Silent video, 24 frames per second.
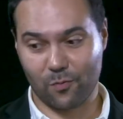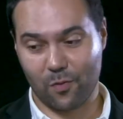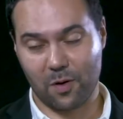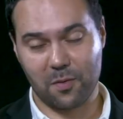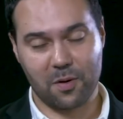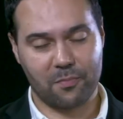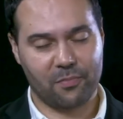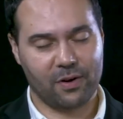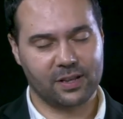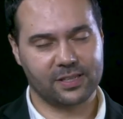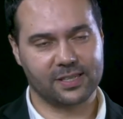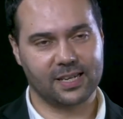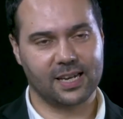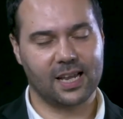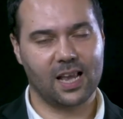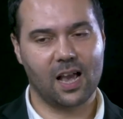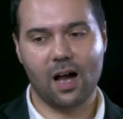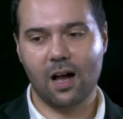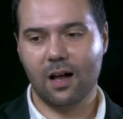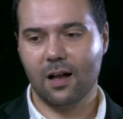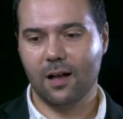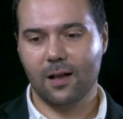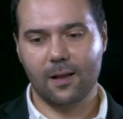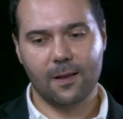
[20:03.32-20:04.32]
from where we presently
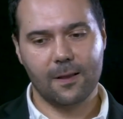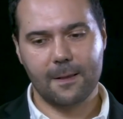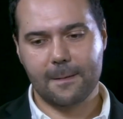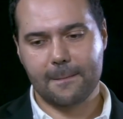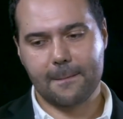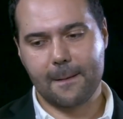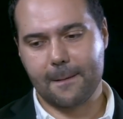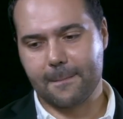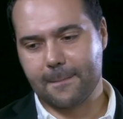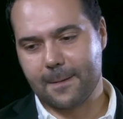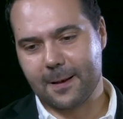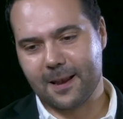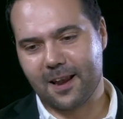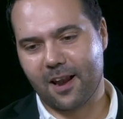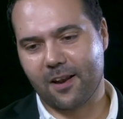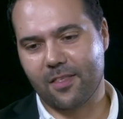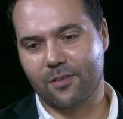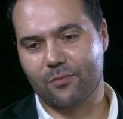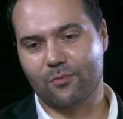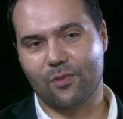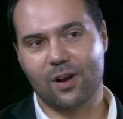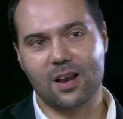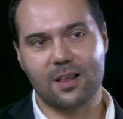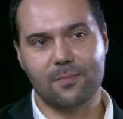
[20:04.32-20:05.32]
are, none of
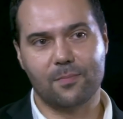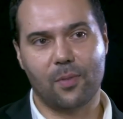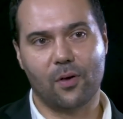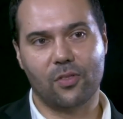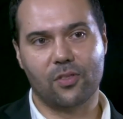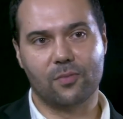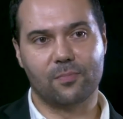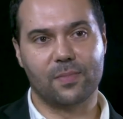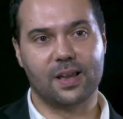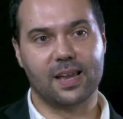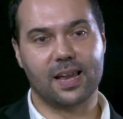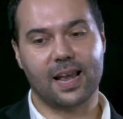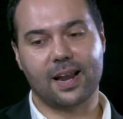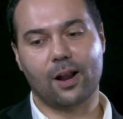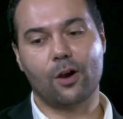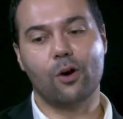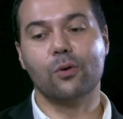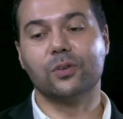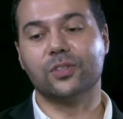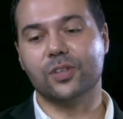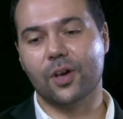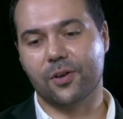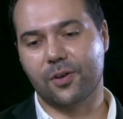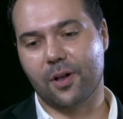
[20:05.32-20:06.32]
them really bother me. And I
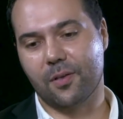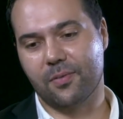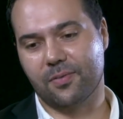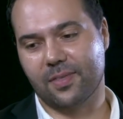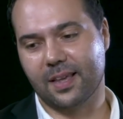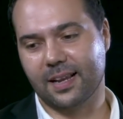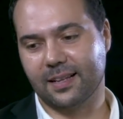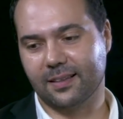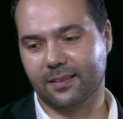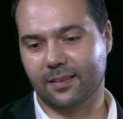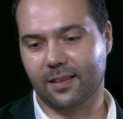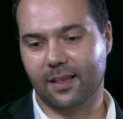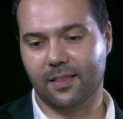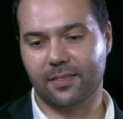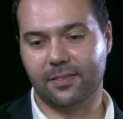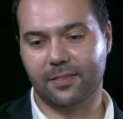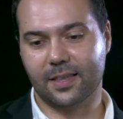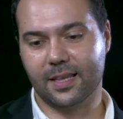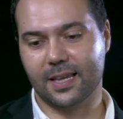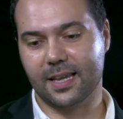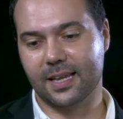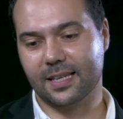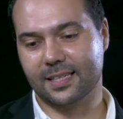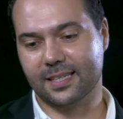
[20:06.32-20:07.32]
also don't think that
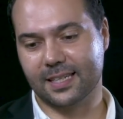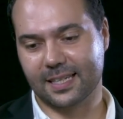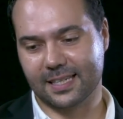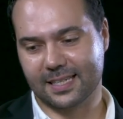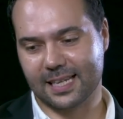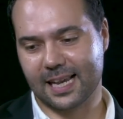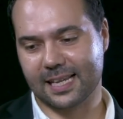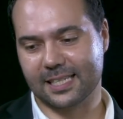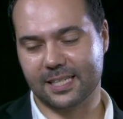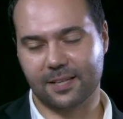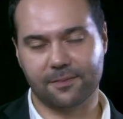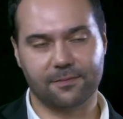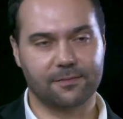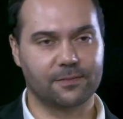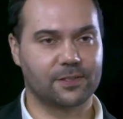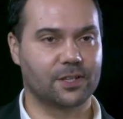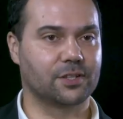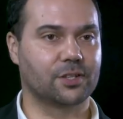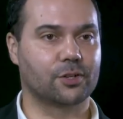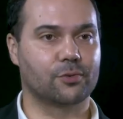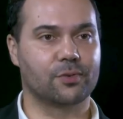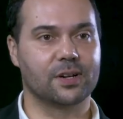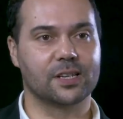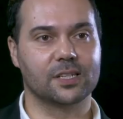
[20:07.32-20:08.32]
the successor
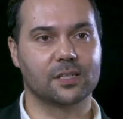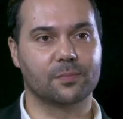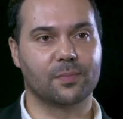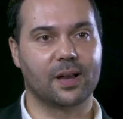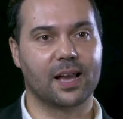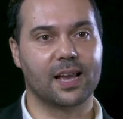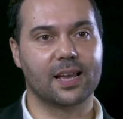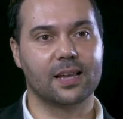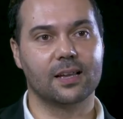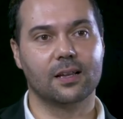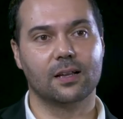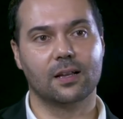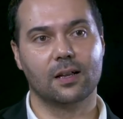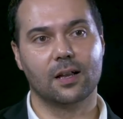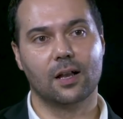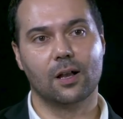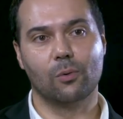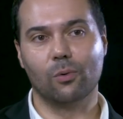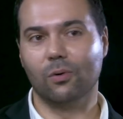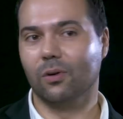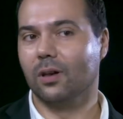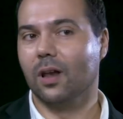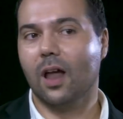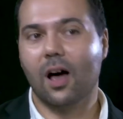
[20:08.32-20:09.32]
to Theresa May
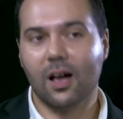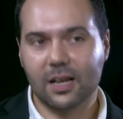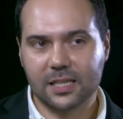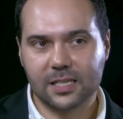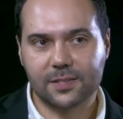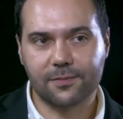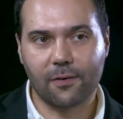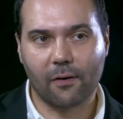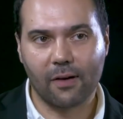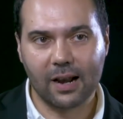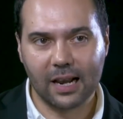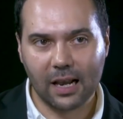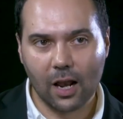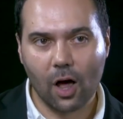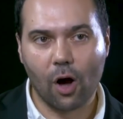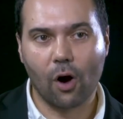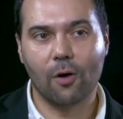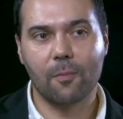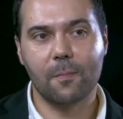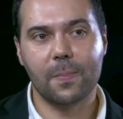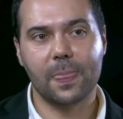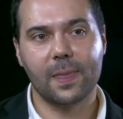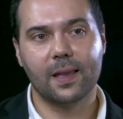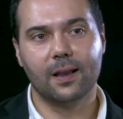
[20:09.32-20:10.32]
will last very
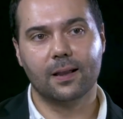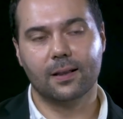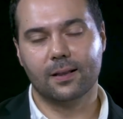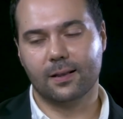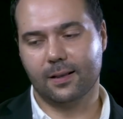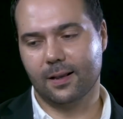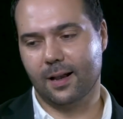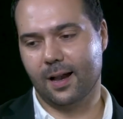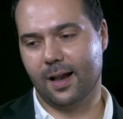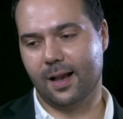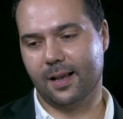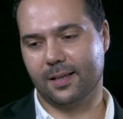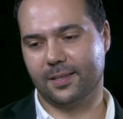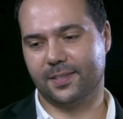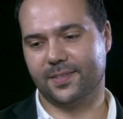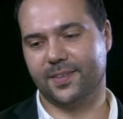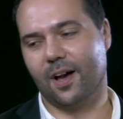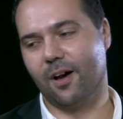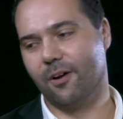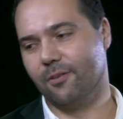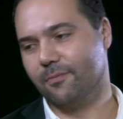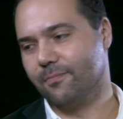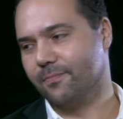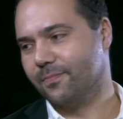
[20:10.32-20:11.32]
long.
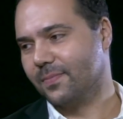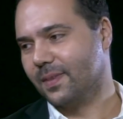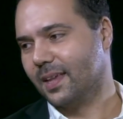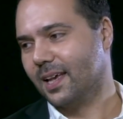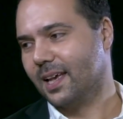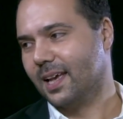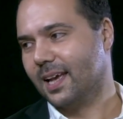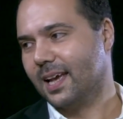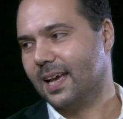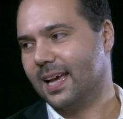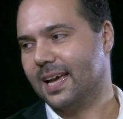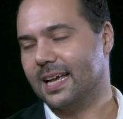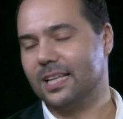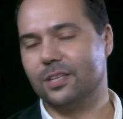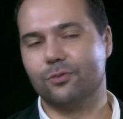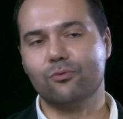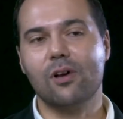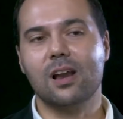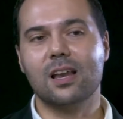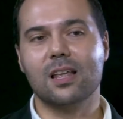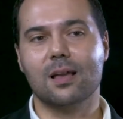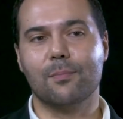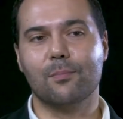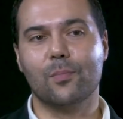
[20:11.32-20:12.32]
So it's
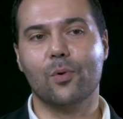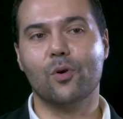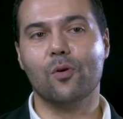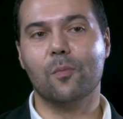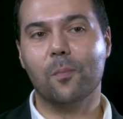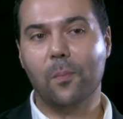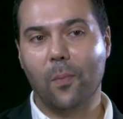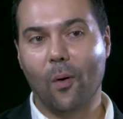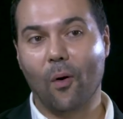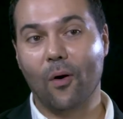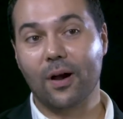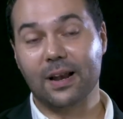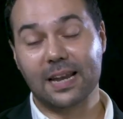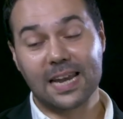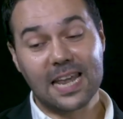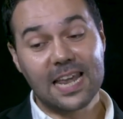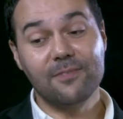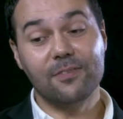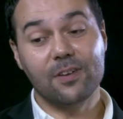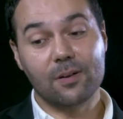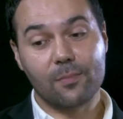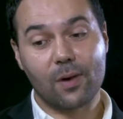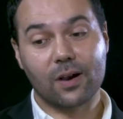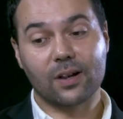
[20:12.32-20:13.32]
really a moot point.
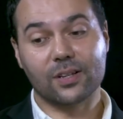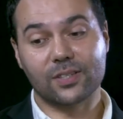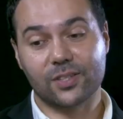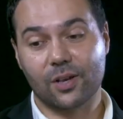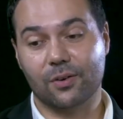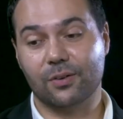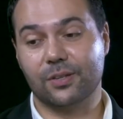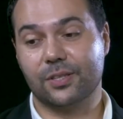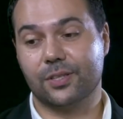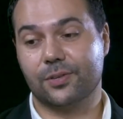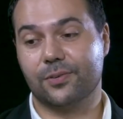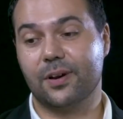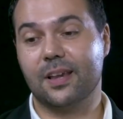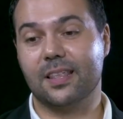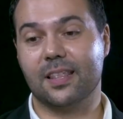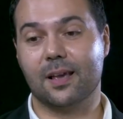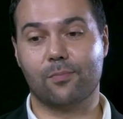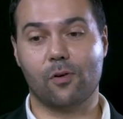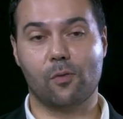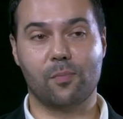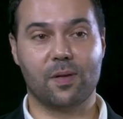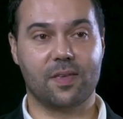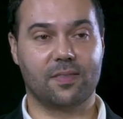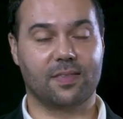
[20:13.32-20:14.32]
Even amongst those three, they're
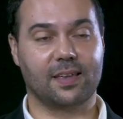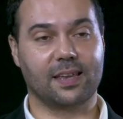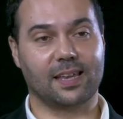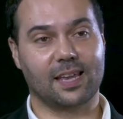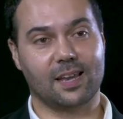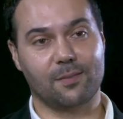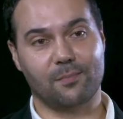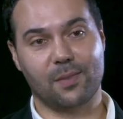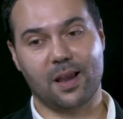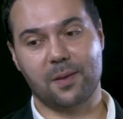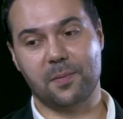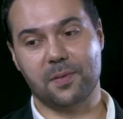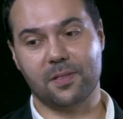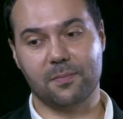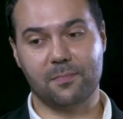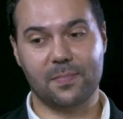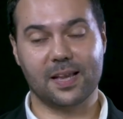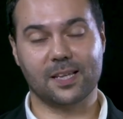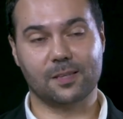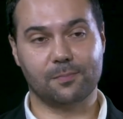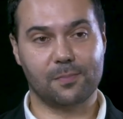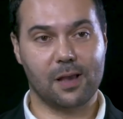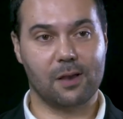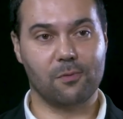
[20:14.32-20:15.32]
probably thinking maybe the
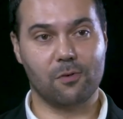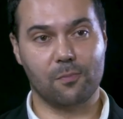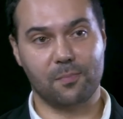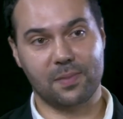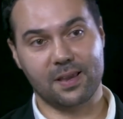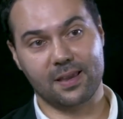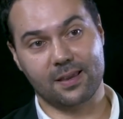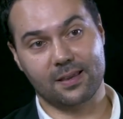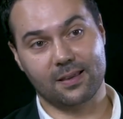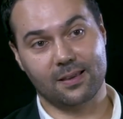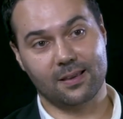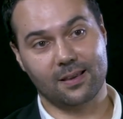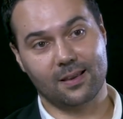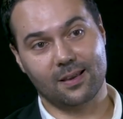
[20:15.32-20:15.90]
best bet would be